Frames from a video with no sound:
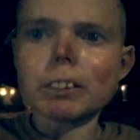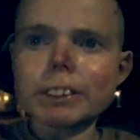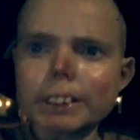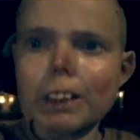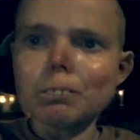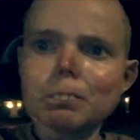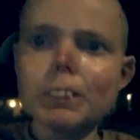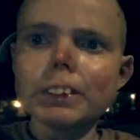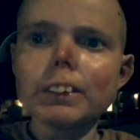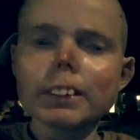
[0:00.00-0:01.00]
had
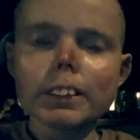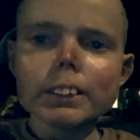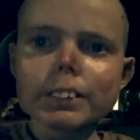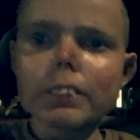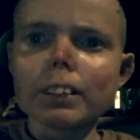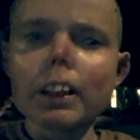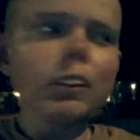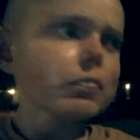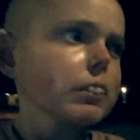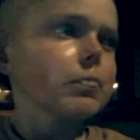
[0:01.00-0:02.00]
scampi. So yeah,
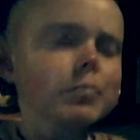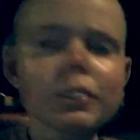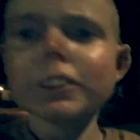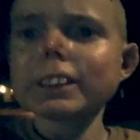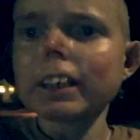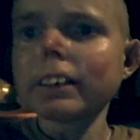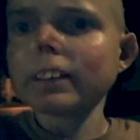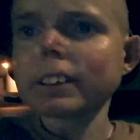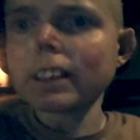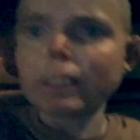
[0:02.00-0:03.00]
hold on, I'll just stay in
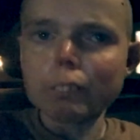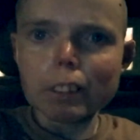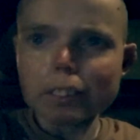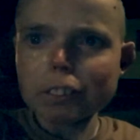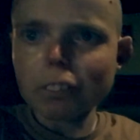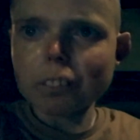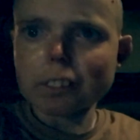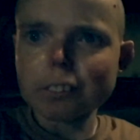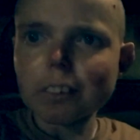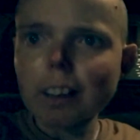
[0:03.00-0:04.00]
this light while I talk to
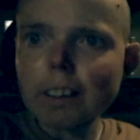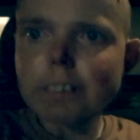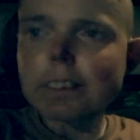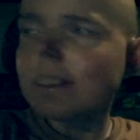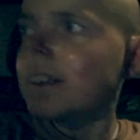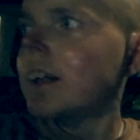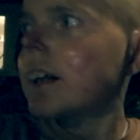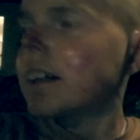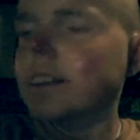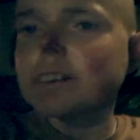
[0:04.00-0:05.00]
you
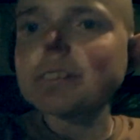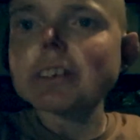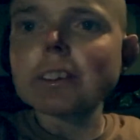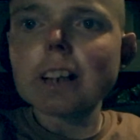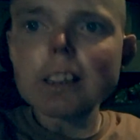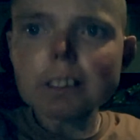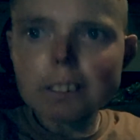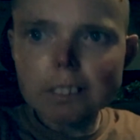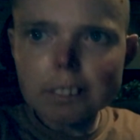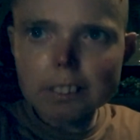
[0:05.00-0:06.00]
guys. So yeah,
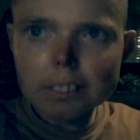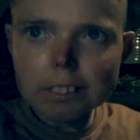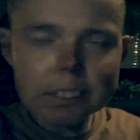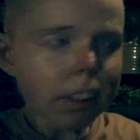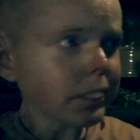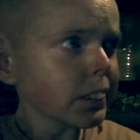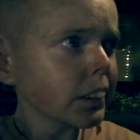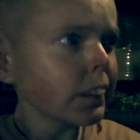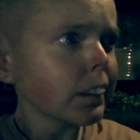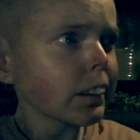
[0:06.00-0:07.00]
it's
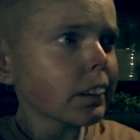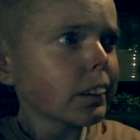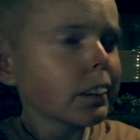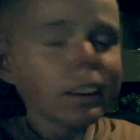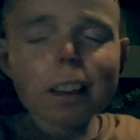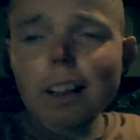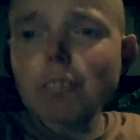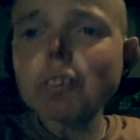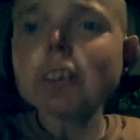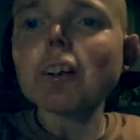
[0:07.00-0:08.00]
actually, I've
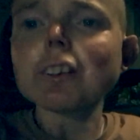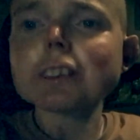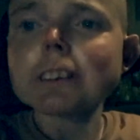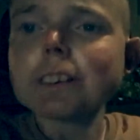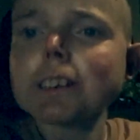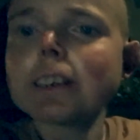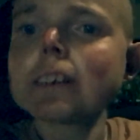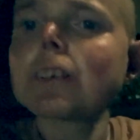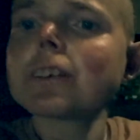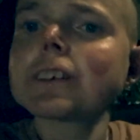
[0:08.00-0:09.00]
only got a t-shirt
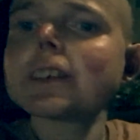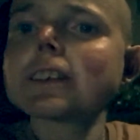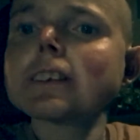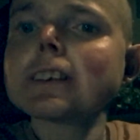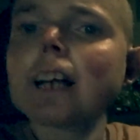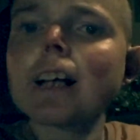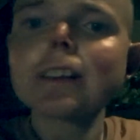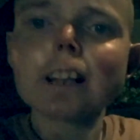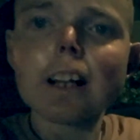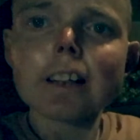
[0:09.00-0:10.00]
on, as you can
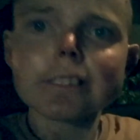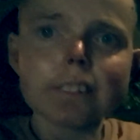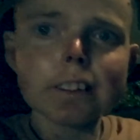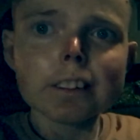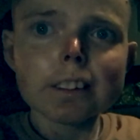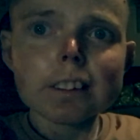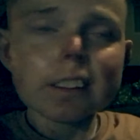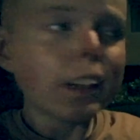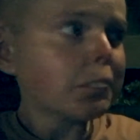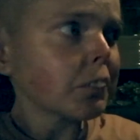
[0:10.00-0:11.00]
tell, and
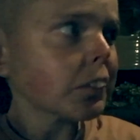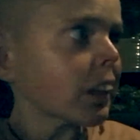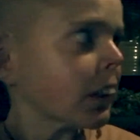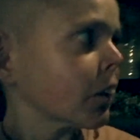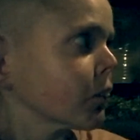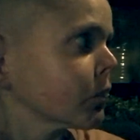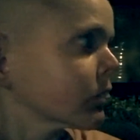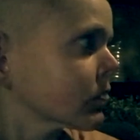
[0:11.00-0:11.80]
I'm not that cold.